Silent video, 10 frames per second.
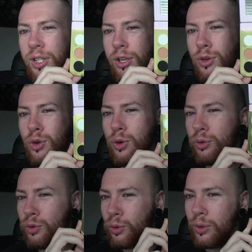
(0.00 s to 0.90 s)
with the
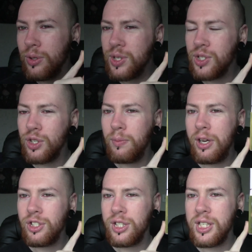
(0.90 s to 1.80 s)
neutrals too
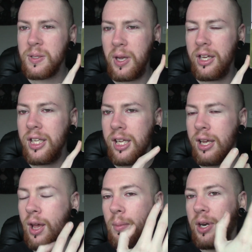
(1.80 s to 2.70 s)
much in this palette,
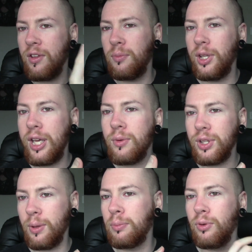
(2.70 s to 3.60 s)
but I've played
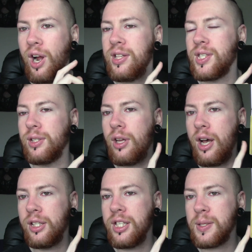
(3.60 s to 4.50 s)
with the brights a
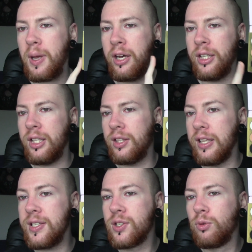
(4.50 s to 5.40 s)
lot in this palette.
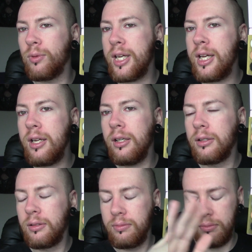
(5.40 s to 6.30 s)
This green,
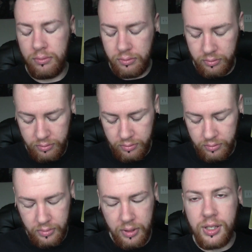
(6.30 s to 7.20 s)

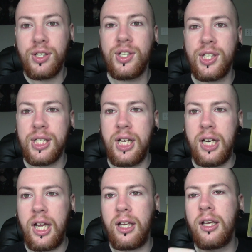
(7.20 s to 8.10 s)

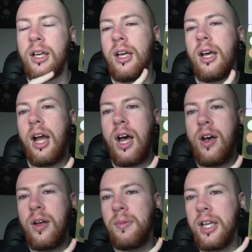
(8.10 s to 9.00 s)
stunning.
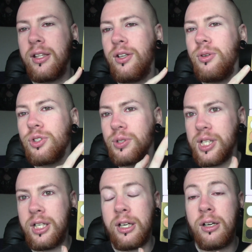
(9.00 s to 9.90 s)
And the neutrals
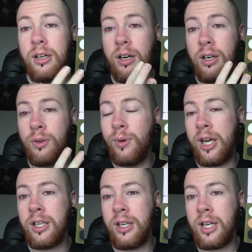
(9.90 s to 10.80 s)
in here are
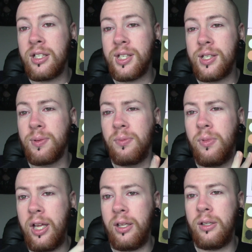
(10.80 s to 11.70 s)
quite nice as
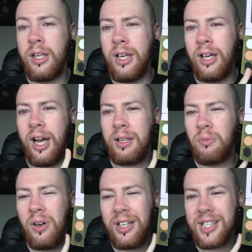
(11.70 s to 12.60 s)
well. I
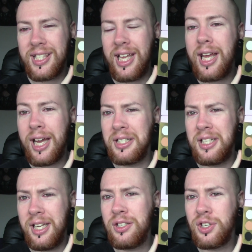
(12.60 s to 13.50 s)
want to say I
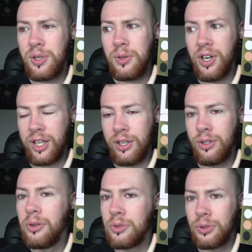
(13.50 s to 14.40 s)
did do like a
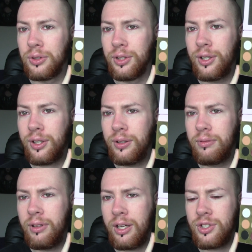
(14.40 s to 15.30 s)
neutral look
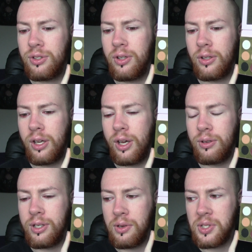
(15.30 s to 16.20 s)
not too long ago
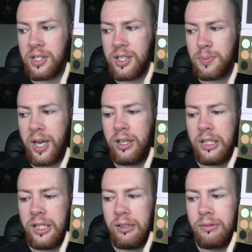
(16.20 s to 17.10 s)
using this
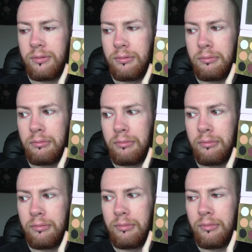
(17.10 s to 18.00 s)
palette,
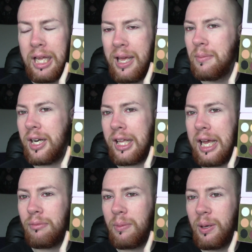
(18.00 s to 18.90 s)
but I
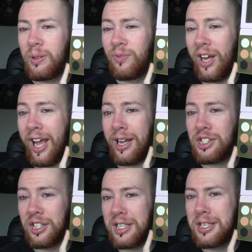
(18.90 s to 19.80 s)
can't remember if I
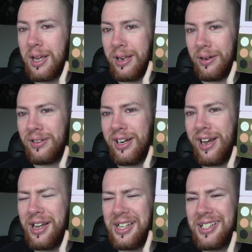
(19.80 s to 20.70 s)
actually did or
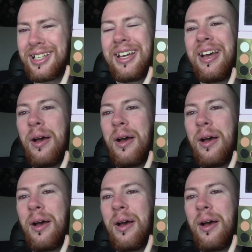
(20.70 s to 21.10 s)
not.